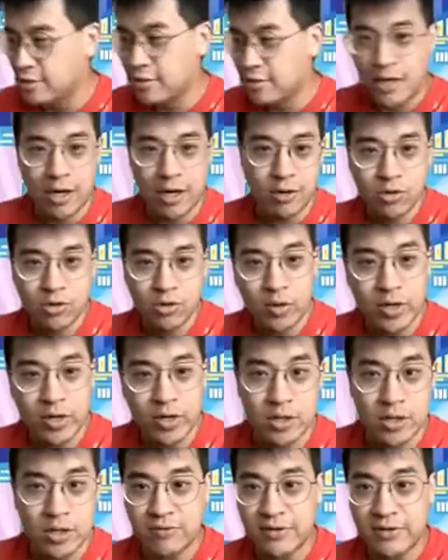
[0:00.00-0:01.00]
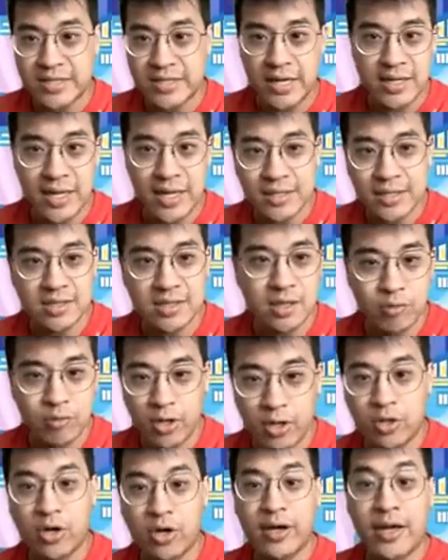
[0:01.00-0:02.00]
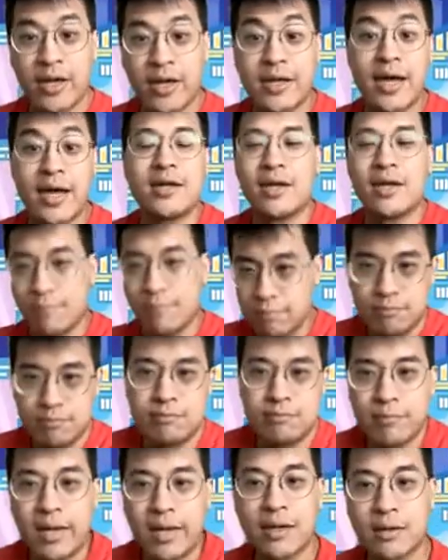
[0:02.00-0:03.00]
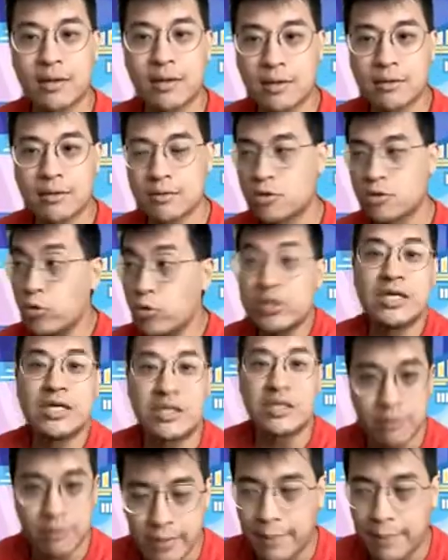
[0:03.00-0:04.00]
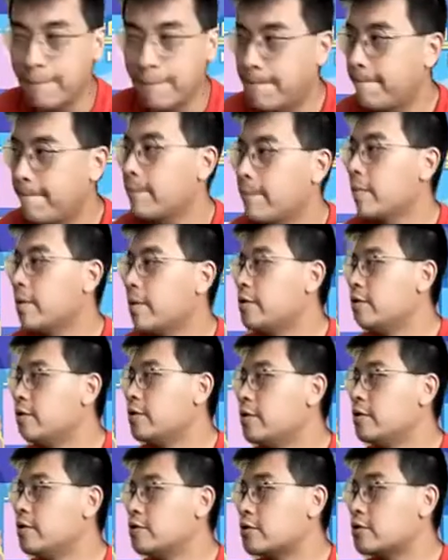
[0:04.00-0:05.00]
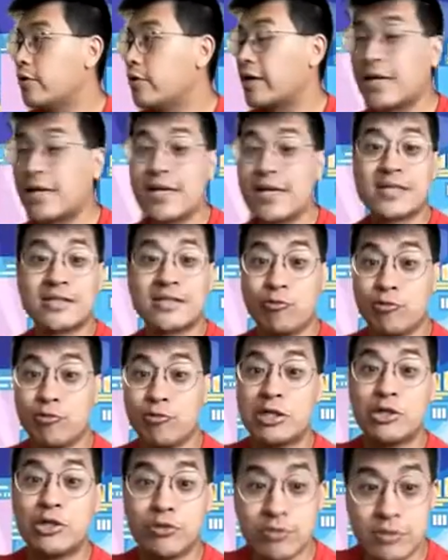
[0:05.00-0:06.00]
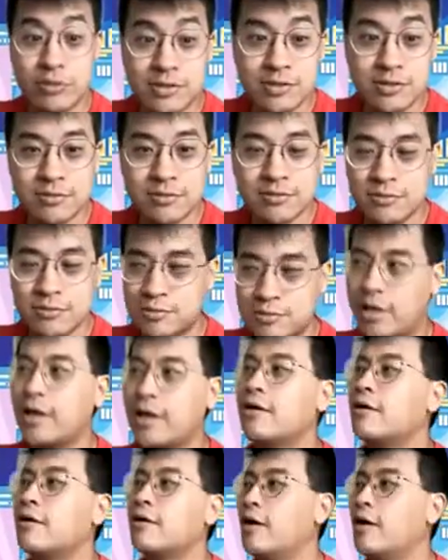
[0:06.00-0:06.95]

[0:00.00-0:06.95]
I don't know what they did, they sanitize it and whatnot, and then they make cookies from them. So again, that's a reuse, right?